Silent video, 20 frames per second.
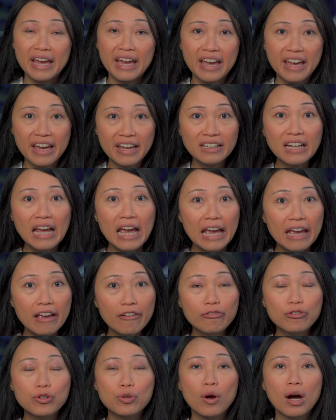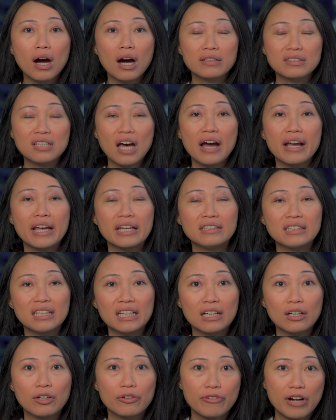and if you are
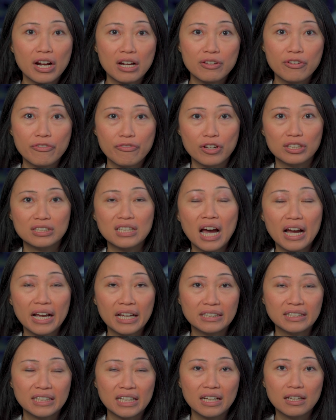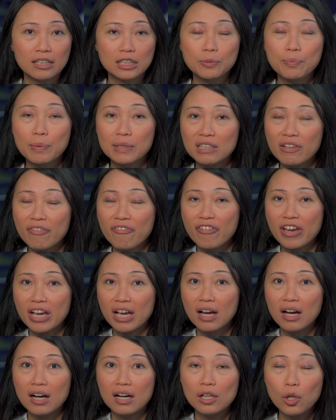targeting, or if you are targeting a
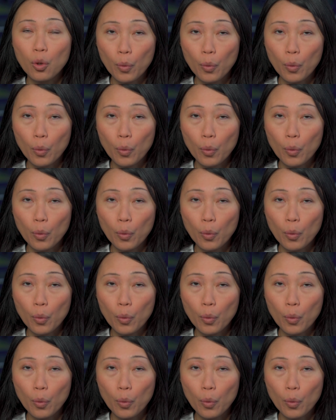specific uh,